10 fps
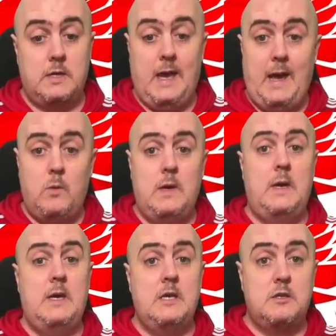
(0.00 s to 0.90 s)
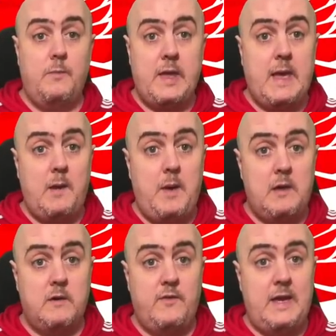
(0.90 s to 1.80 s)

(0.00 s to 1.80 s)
Now, something came out of